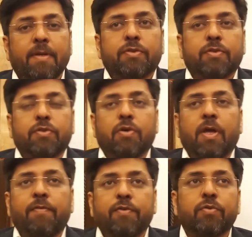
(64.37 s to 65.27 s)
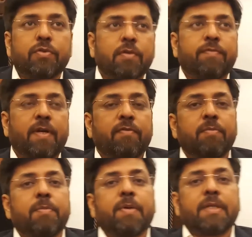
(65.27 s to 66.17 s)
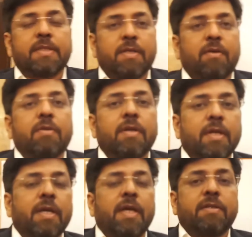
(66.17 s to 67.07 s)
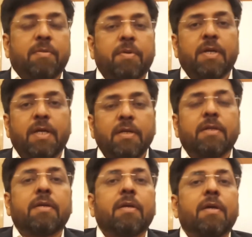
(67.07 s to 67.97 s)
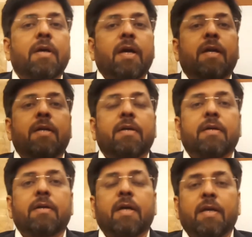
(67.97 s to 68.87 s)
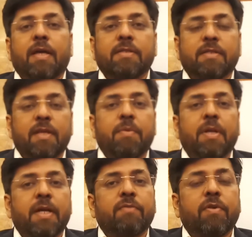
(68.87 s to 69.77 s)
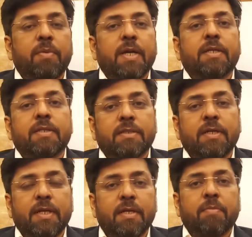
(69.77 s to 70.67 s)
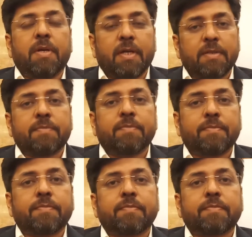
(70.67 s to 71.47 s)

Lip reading: So F205 will be priced at around 8,999 and S11 Lite will be at 13,999.